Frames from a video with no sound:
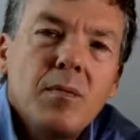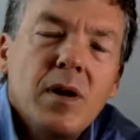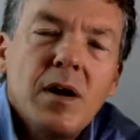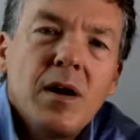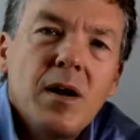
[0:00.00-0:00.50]

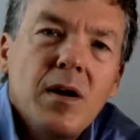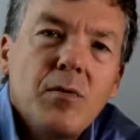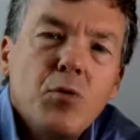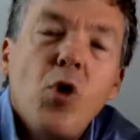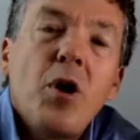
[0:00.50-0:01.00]

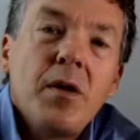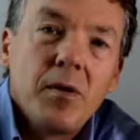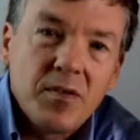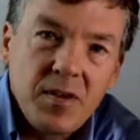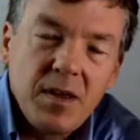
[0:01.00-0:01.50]

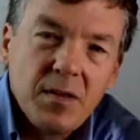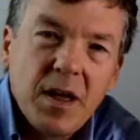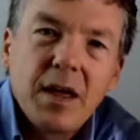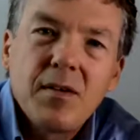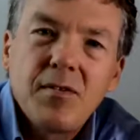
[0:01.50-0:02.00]
royalty,
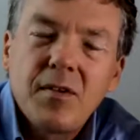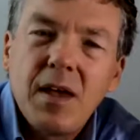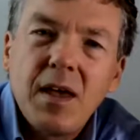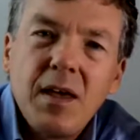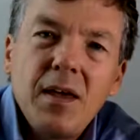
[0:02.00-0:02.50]
like
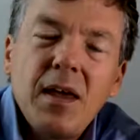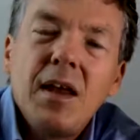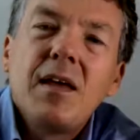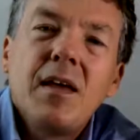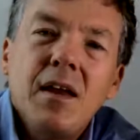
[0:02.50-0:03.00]
say
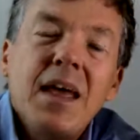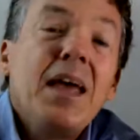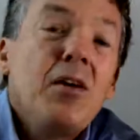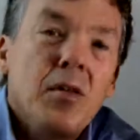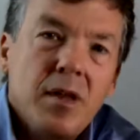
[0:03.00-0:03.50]
in
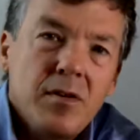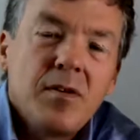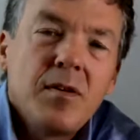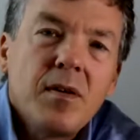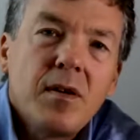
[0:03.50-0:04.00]

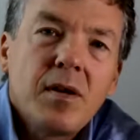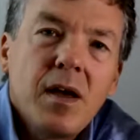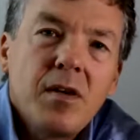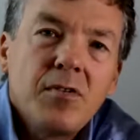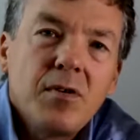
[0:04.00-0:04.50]
England.
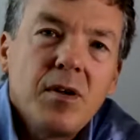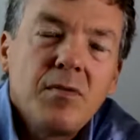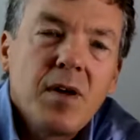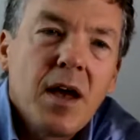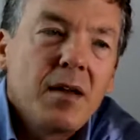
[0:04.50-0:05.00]
Okay, so
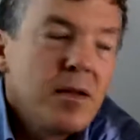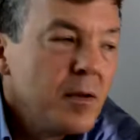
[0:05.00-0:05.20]
you've got